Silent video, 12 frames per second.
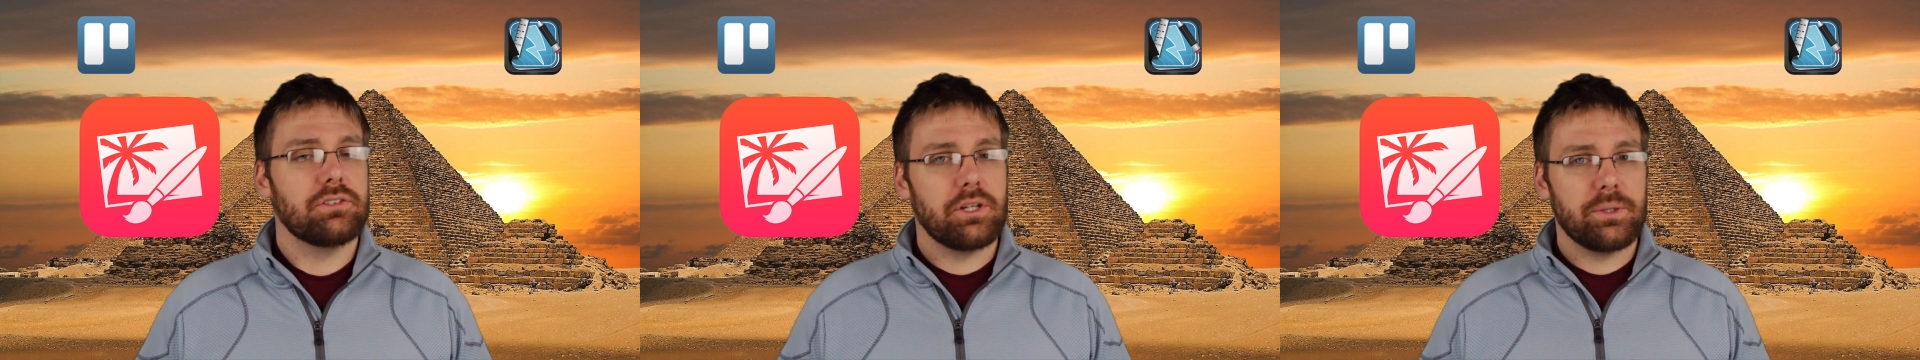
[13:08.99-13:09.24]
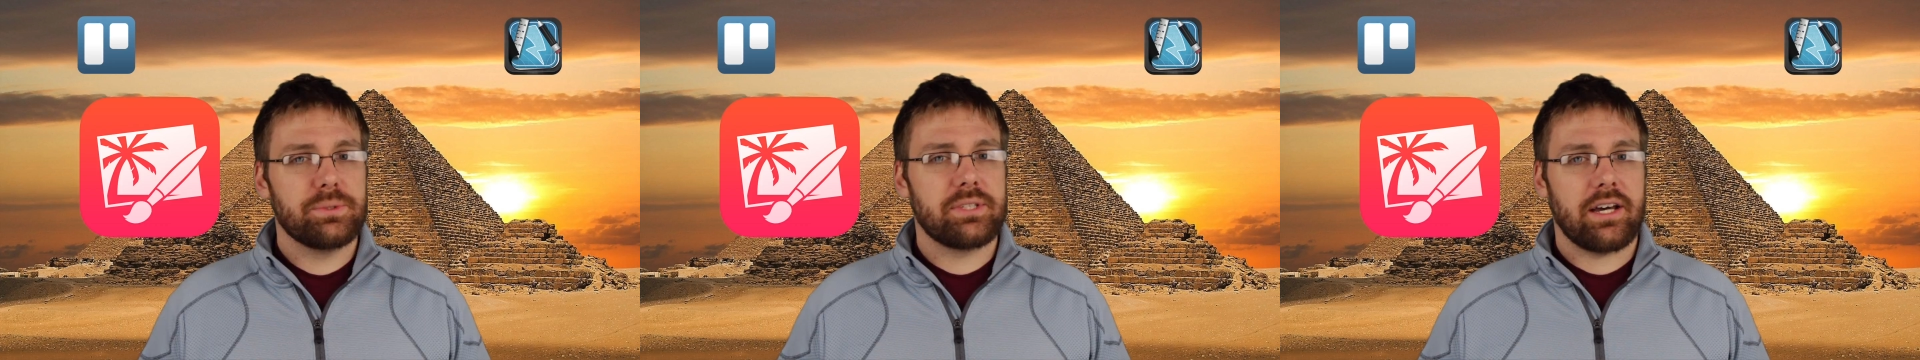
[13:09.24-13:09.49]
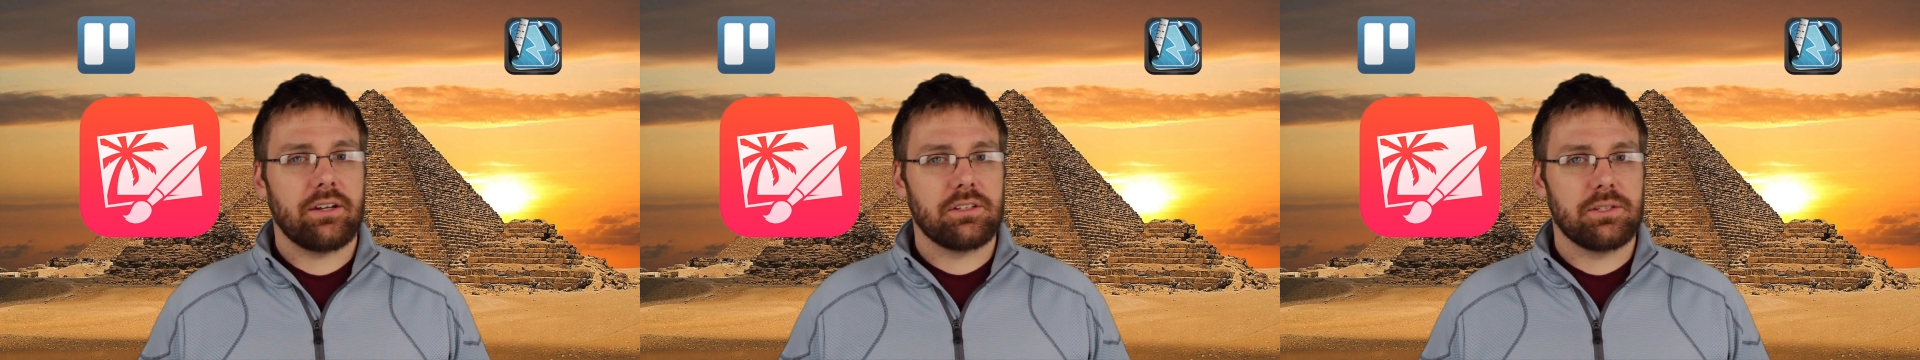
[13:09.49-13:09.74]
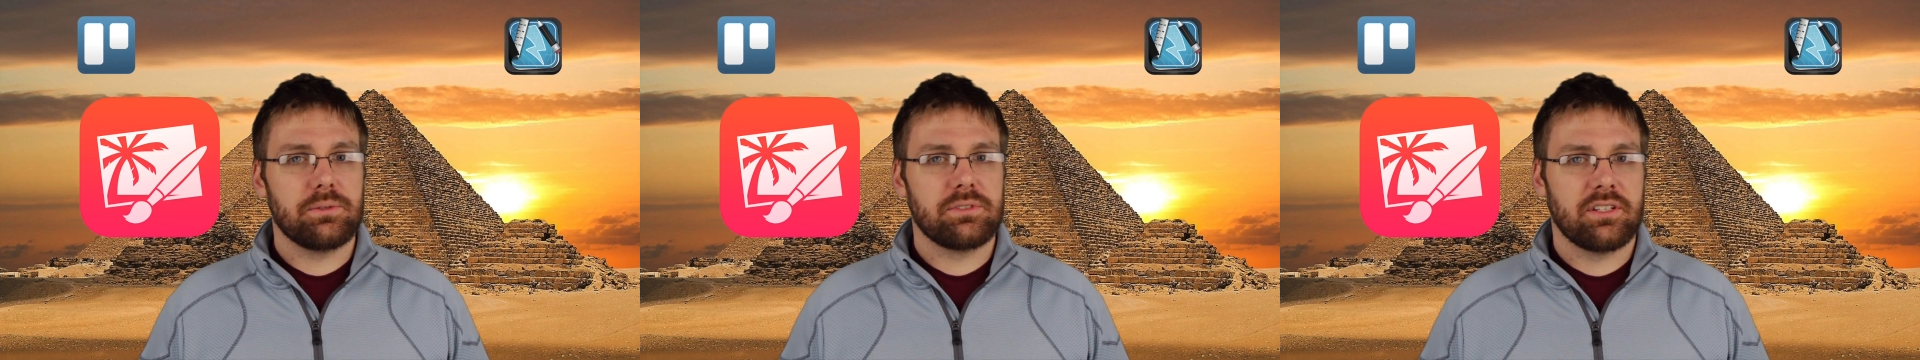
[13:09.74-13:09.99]
knows how
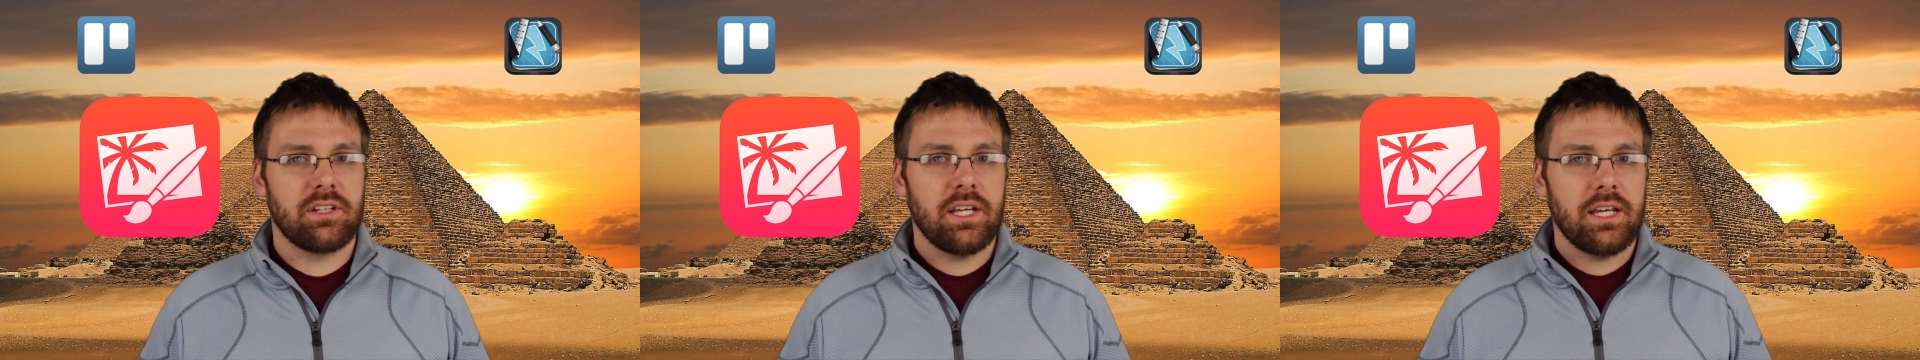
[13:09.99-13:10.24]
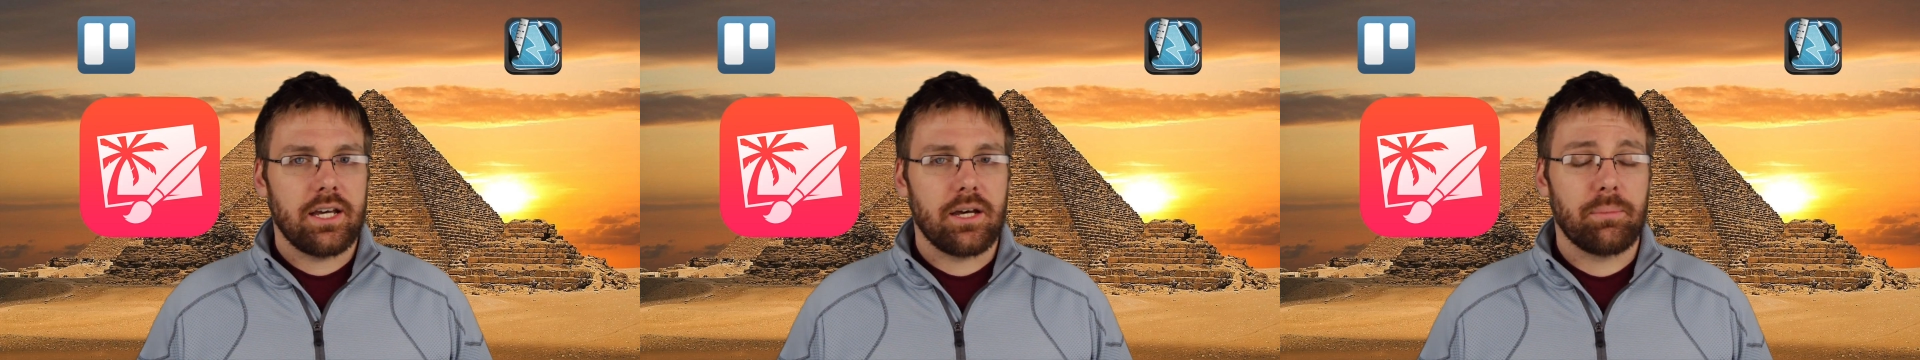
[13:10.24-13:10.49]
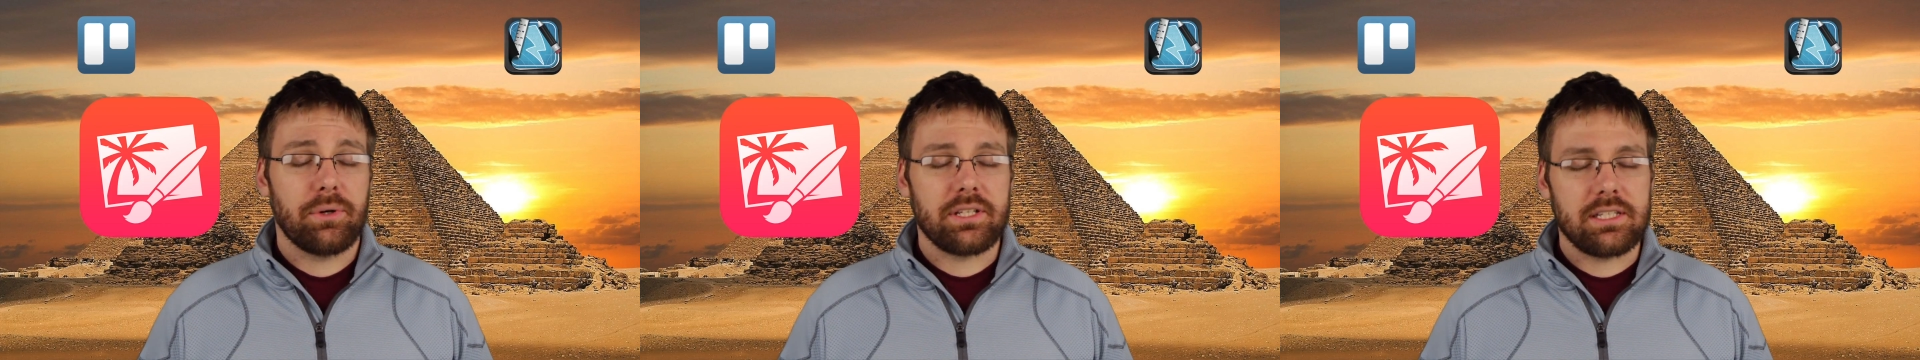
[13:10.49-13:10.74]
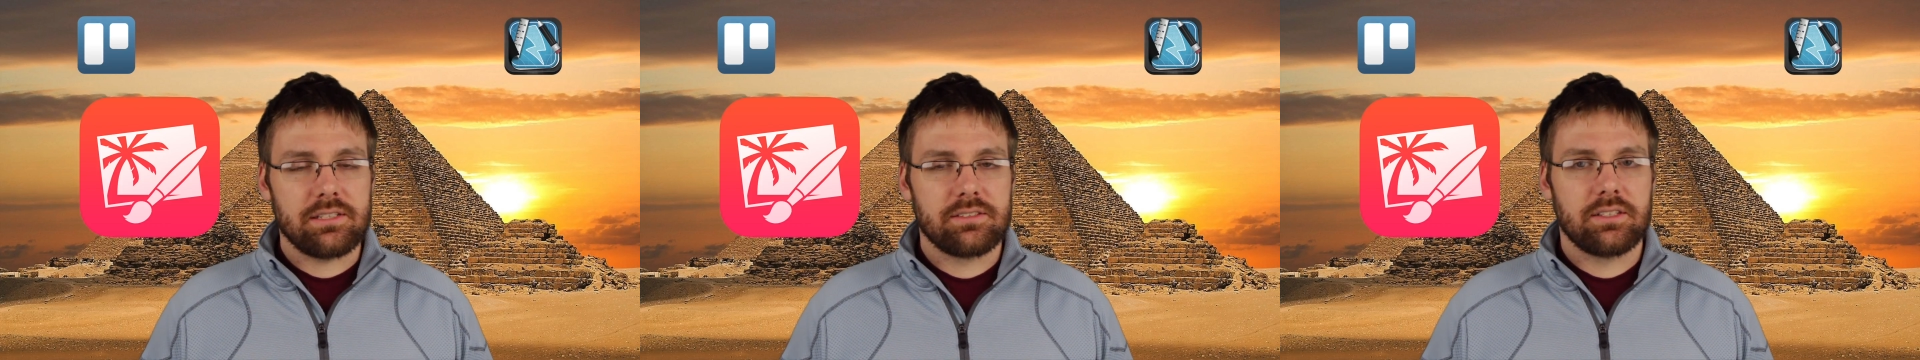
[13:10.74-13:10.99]
to use it
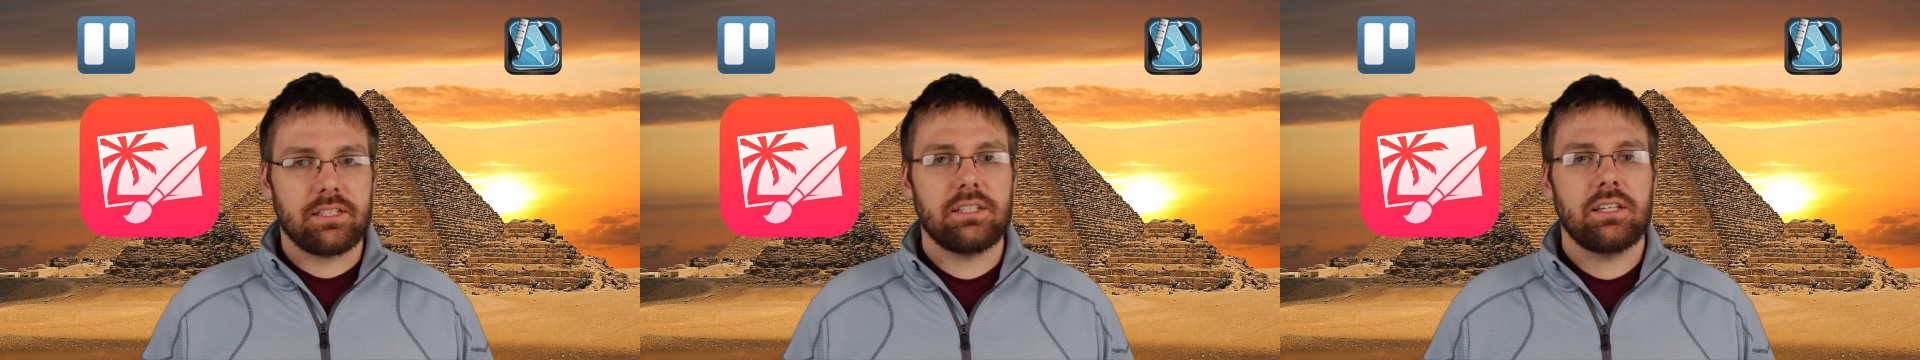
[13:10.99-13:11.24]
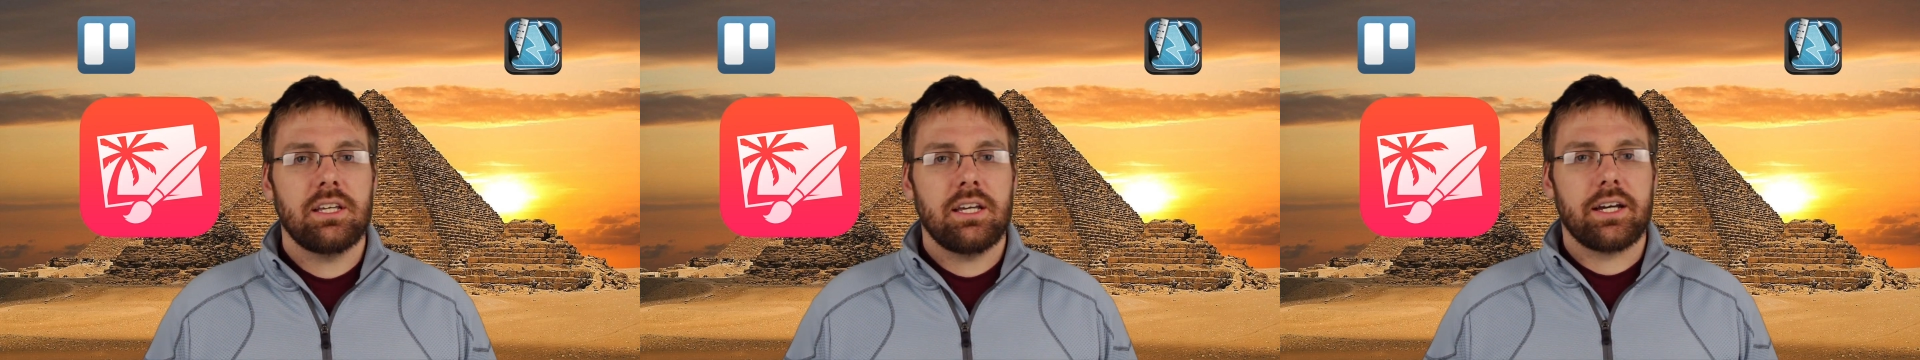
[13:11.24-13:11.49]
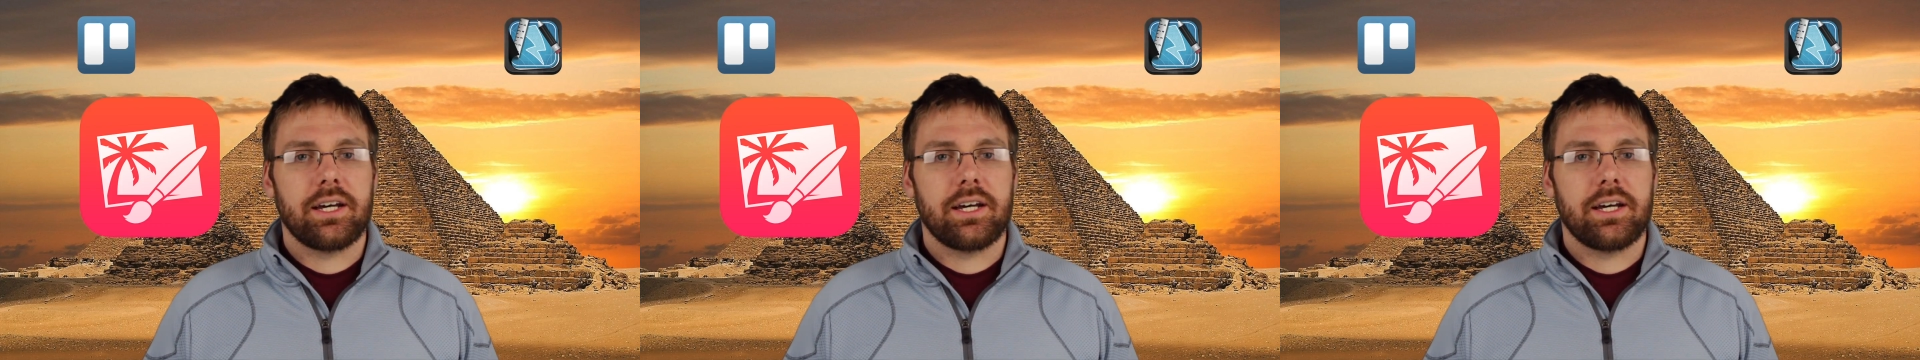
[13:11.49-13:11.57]
pretty easily,